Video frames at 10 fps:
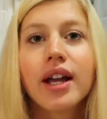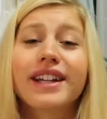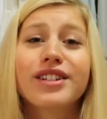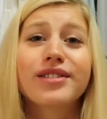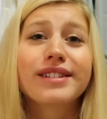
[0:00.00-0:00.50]

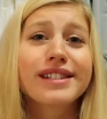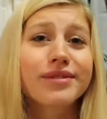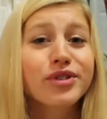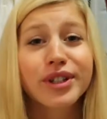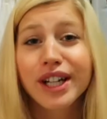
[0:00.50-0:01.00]
And
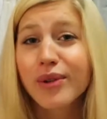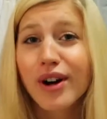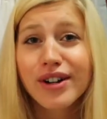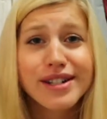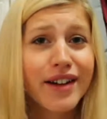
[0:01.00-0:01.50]
drinking
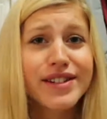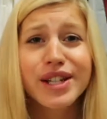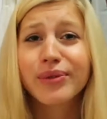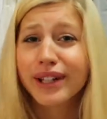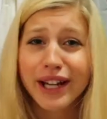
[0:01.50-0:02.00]
water is
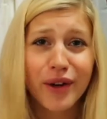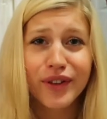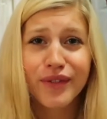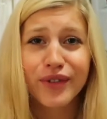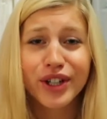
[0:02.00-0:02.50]
obviously really
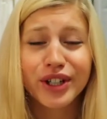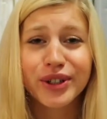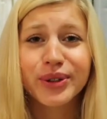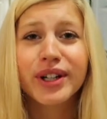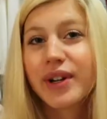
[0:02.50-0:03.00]
healthy for
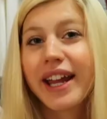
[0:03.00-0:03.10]
you.